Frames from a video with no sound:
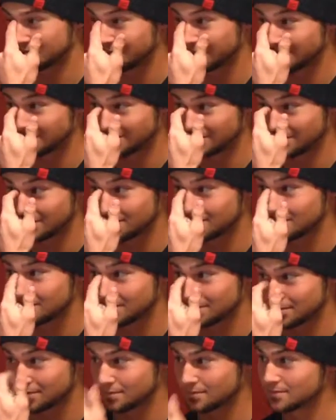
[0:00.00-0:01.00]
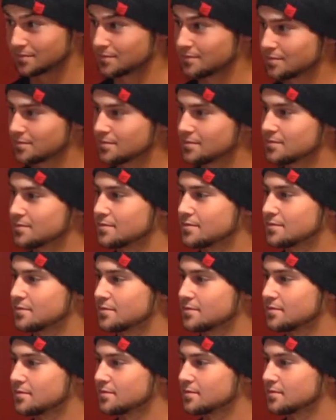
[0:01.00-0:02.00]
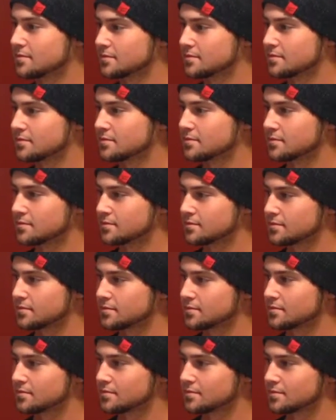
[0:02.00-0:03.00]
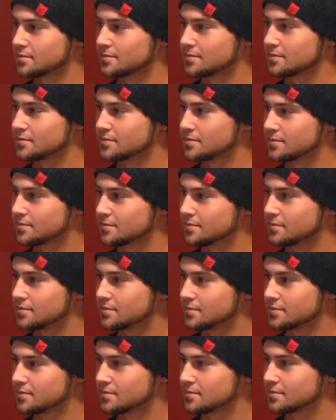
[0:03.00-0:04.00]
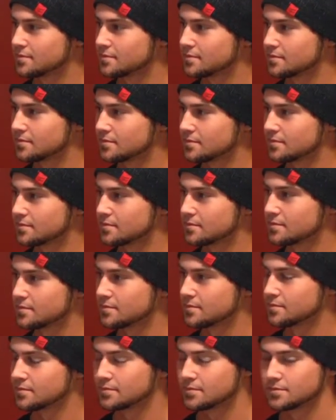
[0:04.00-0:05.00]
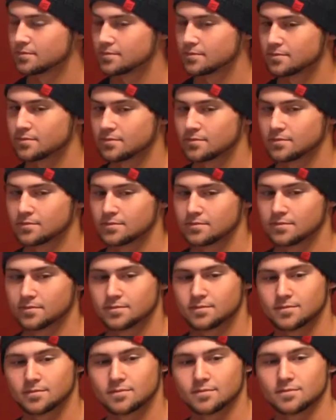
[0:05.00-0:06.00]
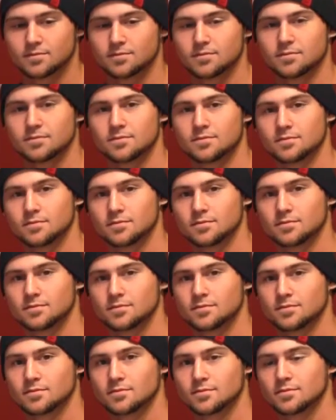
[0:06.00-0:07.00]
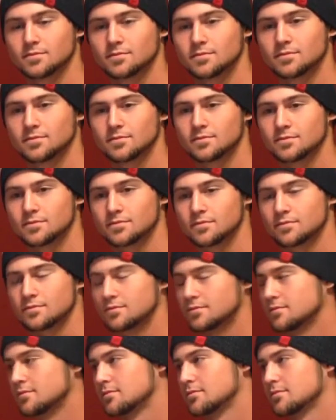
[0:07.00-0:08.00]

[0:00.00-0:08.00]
This person isn't speaking.